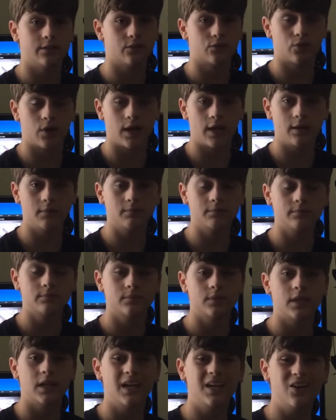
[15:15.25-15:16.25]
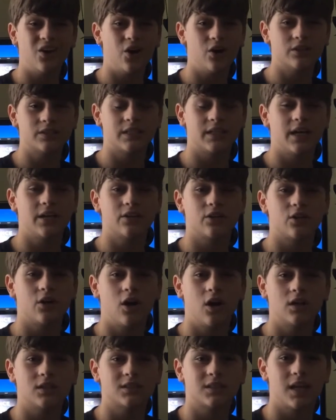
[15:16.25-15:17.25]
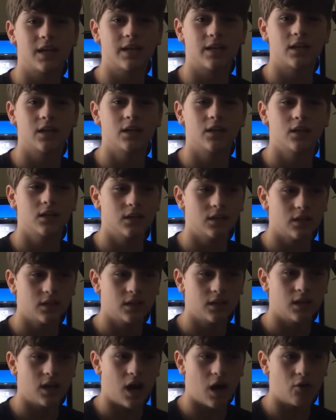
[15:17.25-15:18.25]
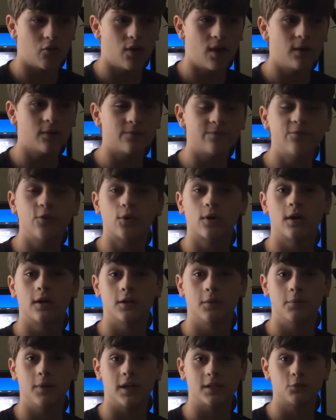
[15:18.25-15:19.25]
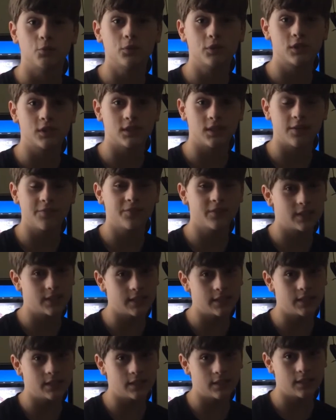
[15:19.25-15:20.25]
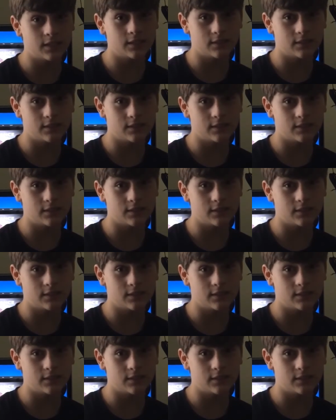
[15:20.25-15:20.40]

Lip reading: and the RAM, it all together costs like around $400, which is definitely